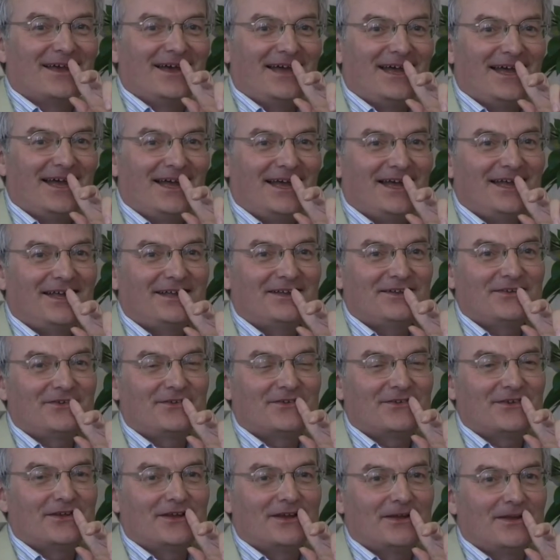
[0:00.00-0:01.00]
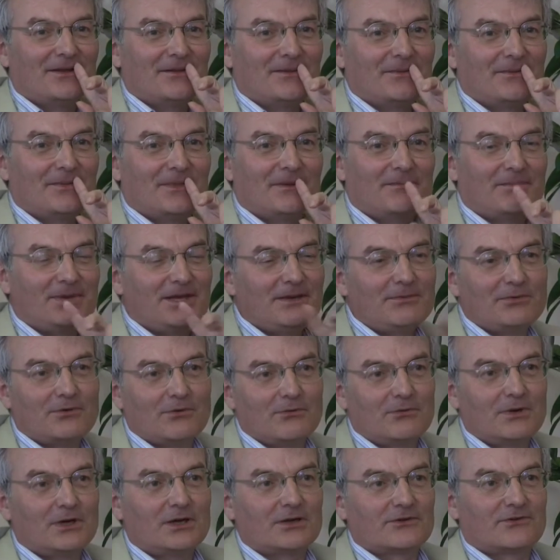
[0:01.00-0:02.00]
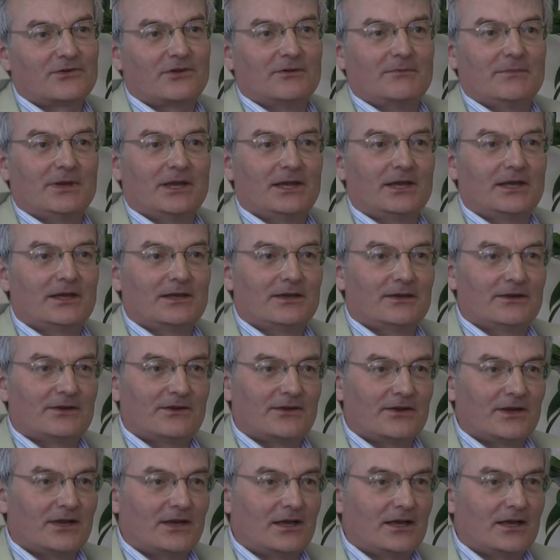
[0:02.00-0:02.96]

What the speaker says: And the people worked on me, and